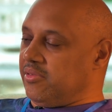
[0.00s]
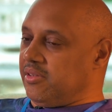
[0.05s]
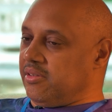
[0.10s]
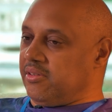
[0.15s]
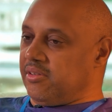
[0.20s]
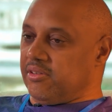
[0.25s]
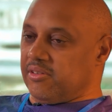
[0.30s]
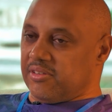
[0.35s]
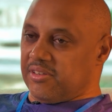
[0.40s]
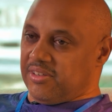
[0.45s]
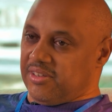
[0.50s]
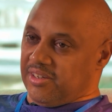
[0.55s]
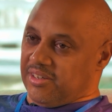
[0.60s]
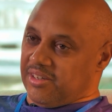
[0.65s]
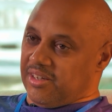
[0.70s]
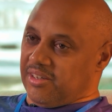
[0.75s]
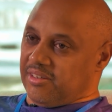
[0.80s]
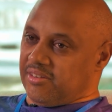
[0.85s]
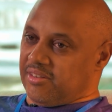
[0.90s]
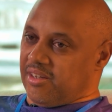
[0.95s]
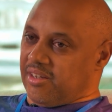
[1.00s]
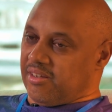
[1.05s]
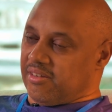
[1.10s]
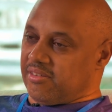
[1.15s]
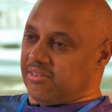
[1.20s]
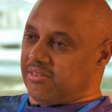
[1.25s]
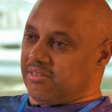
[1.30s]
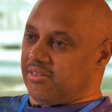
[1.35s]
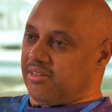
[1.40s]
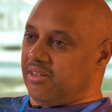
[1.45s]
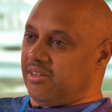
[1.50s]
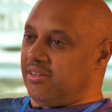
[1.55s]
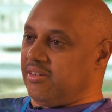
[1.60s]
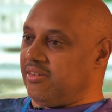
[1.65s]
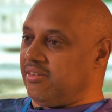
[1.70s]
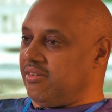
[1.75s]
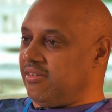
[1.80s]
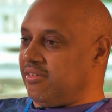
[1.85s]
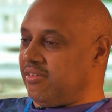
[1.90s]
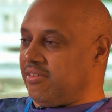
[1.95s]
took the DNA test,
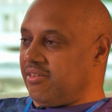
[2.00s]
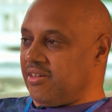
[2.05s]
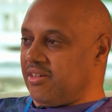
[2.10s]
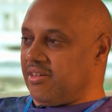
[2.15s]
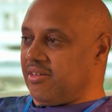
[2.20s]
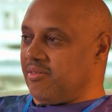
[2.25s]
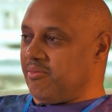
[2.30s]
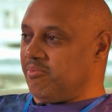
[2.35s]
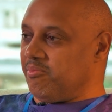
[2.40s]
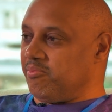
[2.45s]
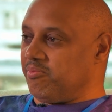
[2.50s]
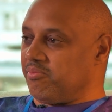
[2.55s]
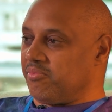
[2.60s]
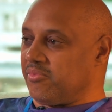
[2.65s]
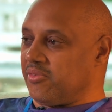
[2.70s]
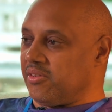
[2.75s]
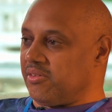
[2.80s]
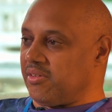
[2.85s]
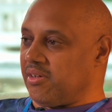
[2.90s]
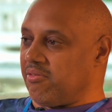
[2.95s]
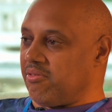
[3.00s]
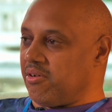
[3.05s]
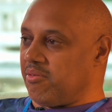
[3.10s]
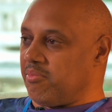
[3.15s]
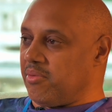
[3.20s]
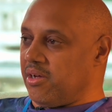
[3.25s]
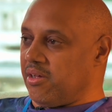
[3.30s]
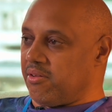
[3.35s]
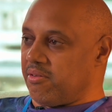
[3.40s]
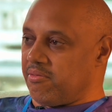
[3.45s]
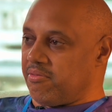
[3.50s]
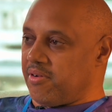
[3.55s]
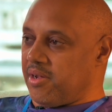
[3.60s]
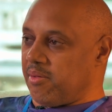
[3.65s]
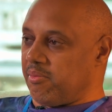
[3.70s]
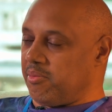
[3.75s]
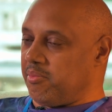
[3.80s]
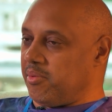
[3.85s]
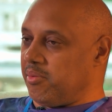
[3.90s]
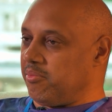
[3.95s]
and several of my other
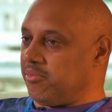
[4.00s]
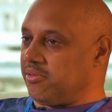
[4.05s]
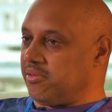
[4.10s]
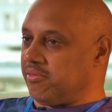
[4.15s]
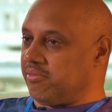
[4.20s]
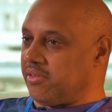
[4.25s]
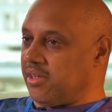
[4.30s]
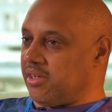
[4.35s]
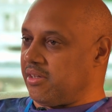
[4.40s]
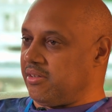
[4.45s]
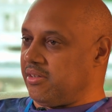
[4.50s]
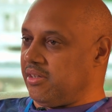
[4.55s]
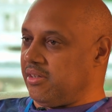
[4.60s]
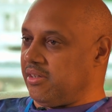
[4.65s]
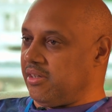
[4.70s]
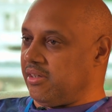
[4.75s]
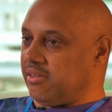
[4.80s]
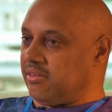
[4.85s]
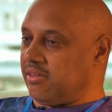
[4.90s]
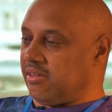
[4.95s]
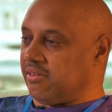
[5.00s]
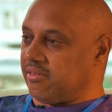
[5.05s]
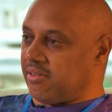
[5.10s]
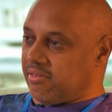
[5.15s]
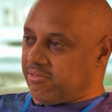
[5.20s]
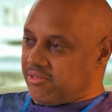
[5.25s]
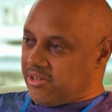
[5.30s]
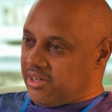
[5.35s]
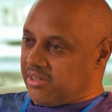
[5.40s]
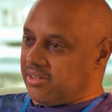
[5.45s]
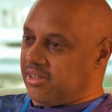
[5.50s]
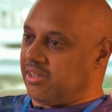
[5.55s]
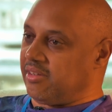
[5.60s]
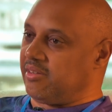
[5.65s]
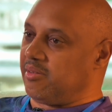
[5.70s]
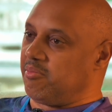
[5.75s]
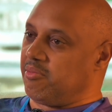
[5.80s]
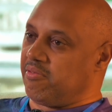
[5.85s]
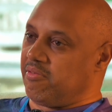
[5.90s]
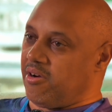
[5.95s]
family members have taken DNA tests. I've tried to get
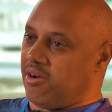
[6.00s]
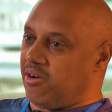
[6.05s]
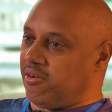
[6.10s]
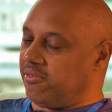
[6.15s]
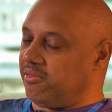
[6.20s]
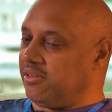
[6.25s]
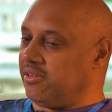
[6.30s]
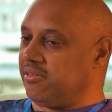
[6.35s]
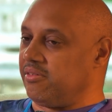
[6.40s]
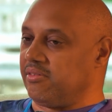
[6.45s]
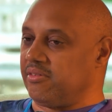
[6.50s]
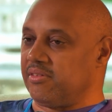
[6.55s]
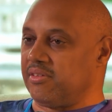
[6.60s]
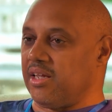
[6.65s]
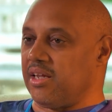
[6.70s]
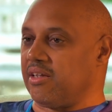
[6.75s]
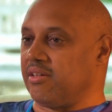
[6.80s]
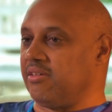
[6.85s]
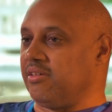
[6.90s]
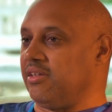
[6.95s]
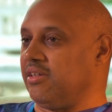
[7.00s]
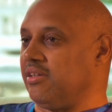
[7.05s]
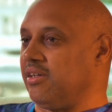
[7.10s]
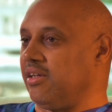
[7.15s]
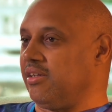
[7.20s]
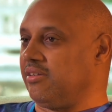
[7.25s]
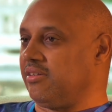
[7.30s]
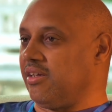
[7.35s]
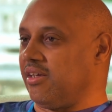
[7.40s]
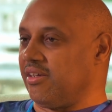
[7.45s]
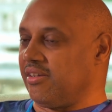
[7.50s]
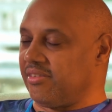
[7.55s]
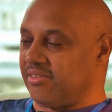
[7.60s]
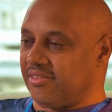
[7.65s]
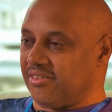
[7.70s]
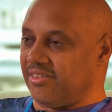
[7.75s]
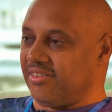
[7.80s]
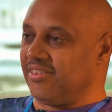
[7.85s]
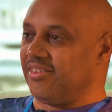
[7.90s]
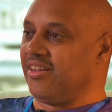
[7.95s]
them involved in taking DNA
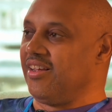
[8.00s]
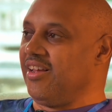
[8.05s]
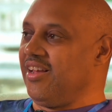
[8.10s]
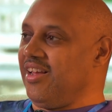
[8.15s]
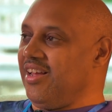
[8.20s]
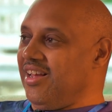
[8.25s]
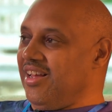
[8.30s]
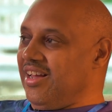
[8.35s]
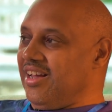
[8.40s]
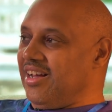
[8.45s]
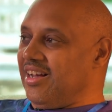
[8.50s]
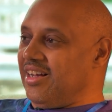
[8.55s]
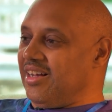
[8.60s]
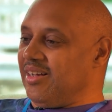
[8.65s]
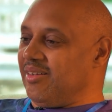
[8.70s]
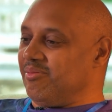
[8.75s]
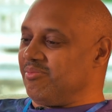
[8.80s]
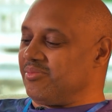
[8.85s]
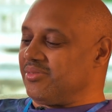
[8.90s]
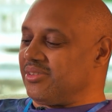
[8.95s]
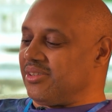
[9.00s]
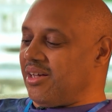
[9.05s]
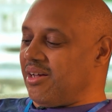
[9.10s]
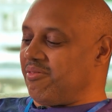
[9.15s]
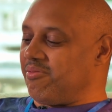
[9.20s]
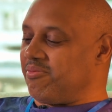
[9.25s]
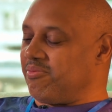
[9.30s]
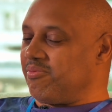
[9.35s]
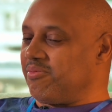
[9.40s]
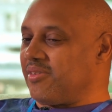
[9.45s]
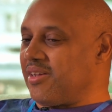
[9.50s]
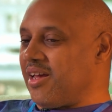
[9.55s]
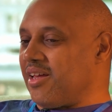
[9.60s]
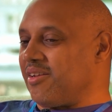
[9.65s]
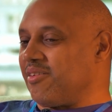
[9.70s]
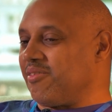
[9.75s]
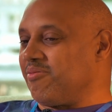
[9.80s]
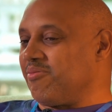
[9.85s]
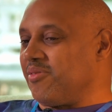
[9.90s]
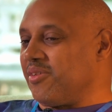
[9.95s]
tests, and so I've kind
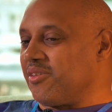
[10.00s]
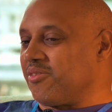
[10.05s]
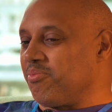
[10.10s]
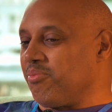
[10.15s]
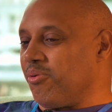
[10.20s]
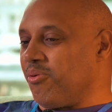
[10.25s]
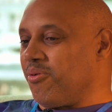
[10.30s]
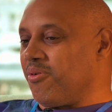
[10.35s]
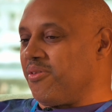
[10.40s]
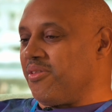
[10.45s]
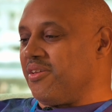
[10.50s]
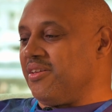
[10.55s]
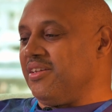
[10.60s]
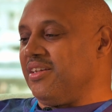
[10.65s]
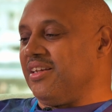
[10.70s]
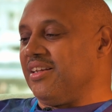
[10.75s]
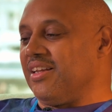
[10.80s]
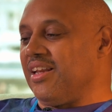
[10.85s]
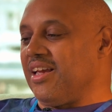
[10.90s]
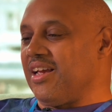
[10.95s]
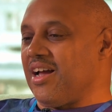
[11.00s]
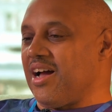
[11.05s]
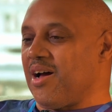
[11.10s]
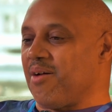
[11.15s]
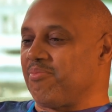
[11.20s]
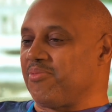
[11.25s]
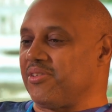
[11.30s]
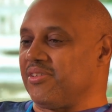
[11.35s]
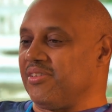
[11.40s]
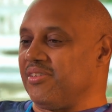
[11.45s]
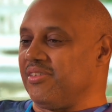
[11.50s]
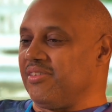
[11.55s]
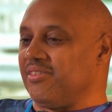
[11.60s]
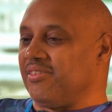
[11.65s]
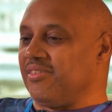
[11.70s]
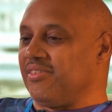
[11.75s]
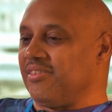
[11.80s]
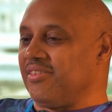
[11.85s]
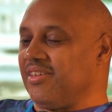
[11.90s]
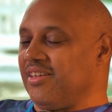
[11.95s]
of exploring the DNA
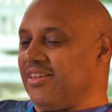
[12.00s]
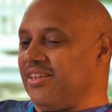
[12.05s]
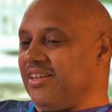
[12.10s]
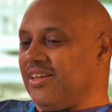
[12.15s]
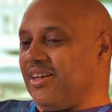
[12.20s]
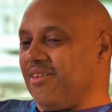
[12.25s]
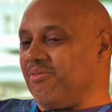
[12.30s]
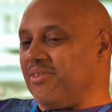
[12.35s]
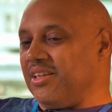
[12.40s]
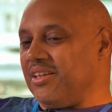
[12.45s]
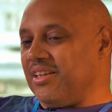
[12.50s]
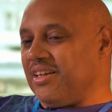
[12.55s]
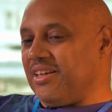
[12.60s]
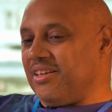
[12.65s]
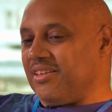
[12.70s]
option. I mean,